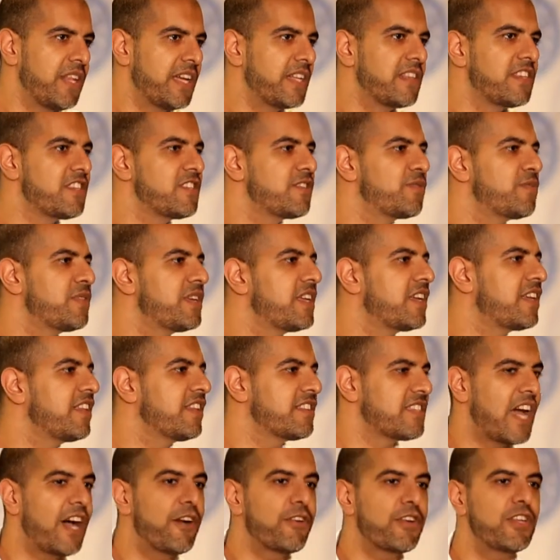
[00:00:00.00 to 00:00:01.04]
Like, this is
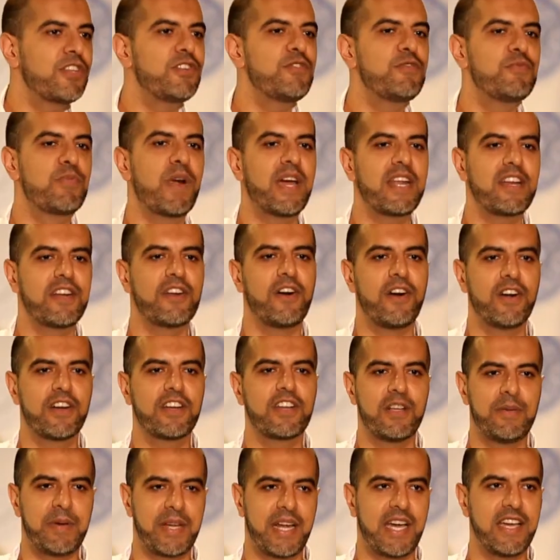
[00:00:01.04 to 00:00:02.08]
ridiculous. How can you write an
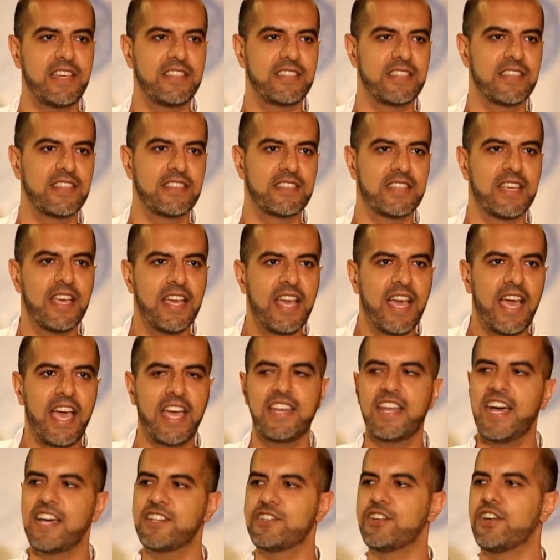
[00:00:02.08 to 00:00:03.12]
article about ISIS
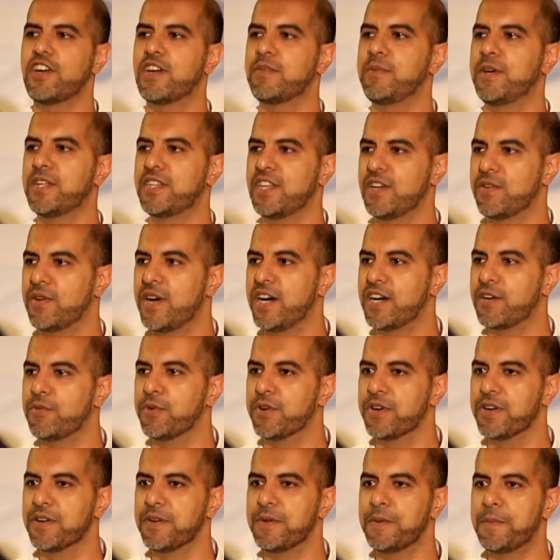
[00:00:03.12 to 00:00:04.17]
and not talk about the Iraq
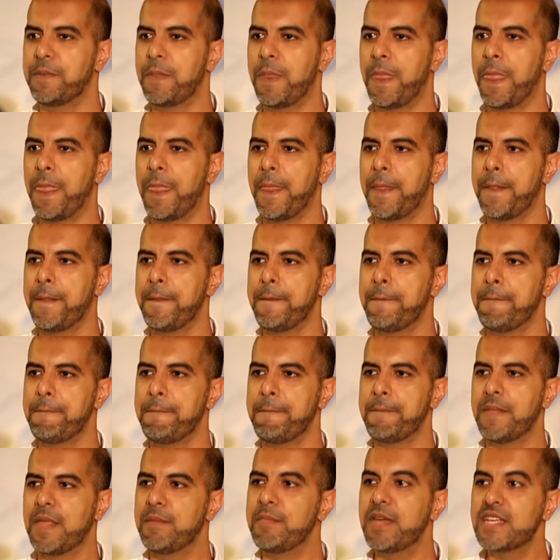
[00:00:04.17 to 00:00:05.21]
War?
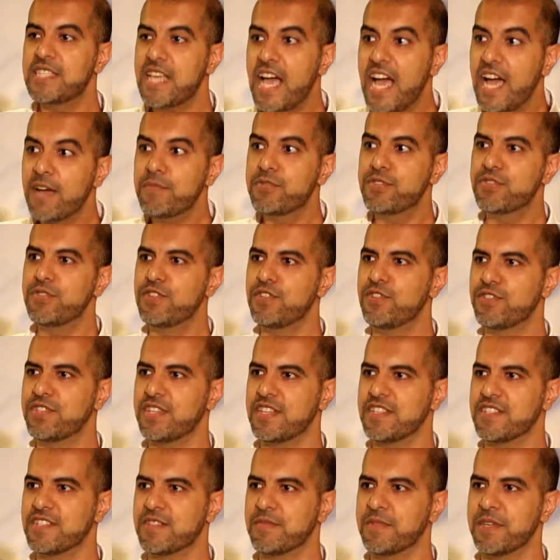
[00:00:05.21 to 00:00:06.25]
It makes absolutely no
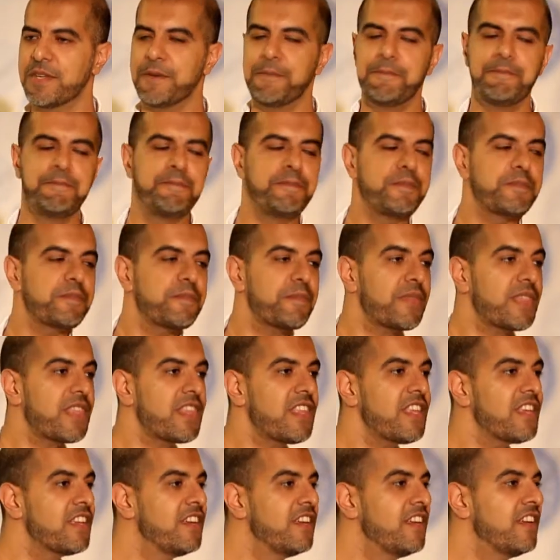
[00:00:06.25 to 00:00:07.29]
sense to me.
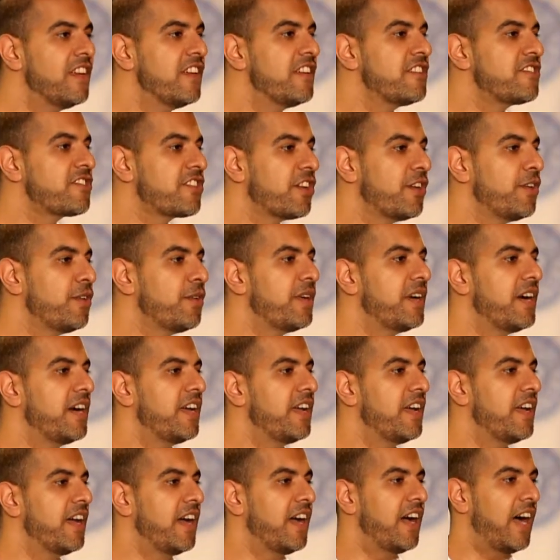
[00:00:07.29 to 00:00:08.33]
So
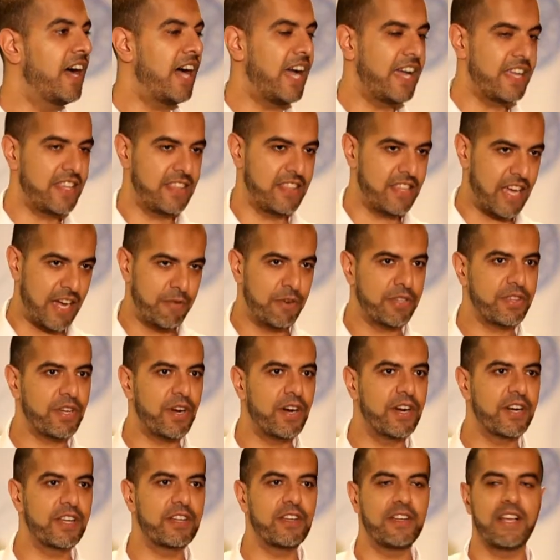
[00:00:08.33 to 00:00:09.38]
I wrote the
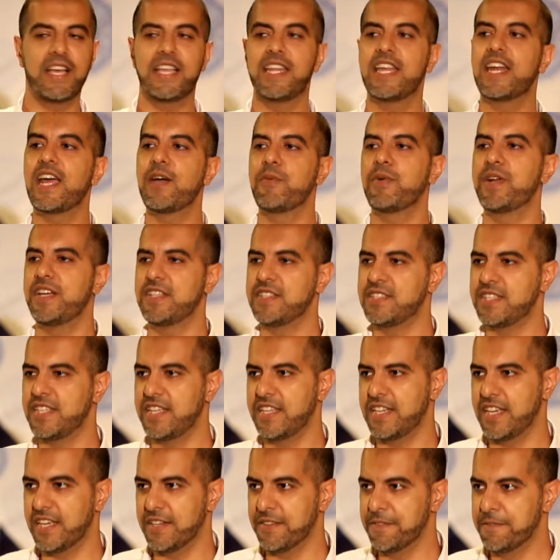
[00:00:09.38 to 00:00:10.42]
article, and then I went on
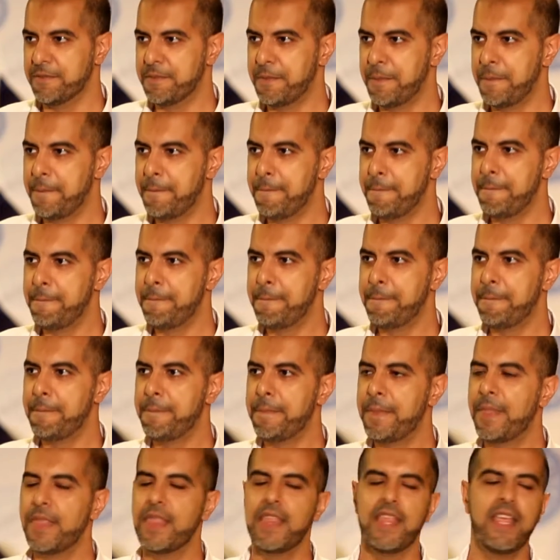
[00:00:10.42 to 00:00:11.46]
CNN.
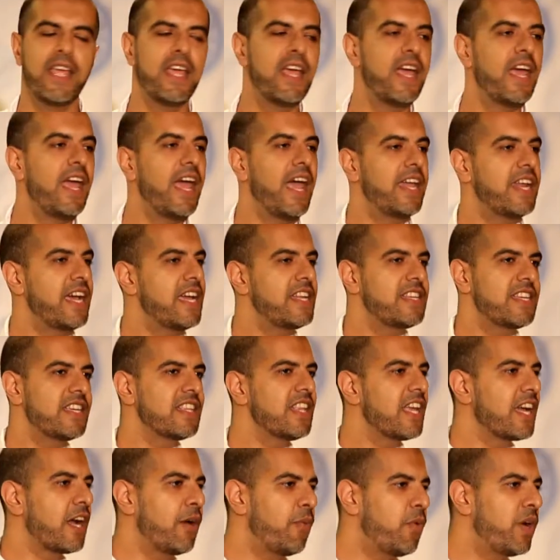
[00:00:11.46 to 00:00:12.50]
And I did
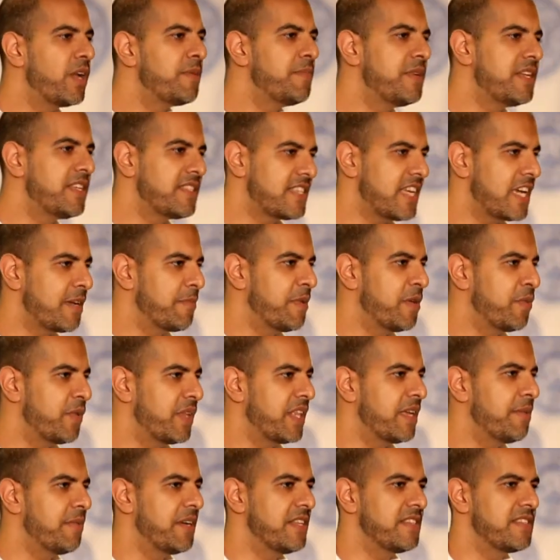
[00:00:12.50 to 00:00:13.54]
like a 1-minute segment
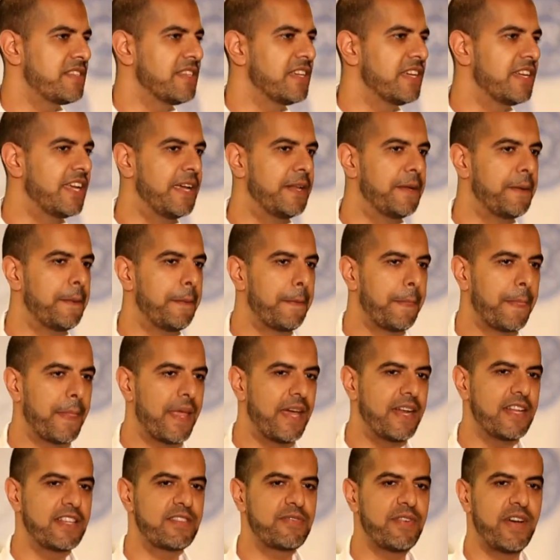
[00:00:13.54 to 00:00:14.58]
with him on CNN,
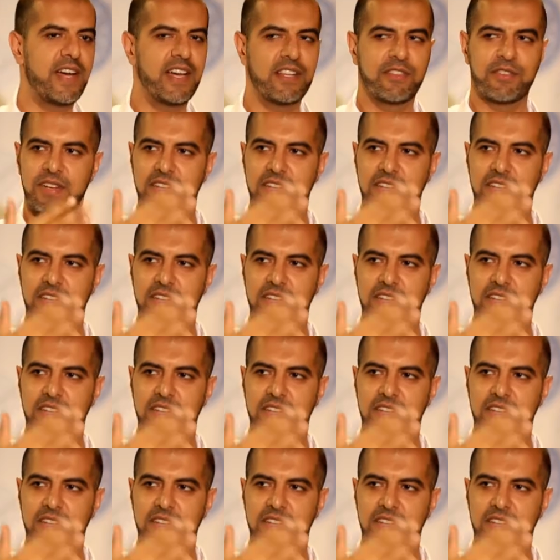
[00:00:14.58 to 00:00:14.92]
and it's fine.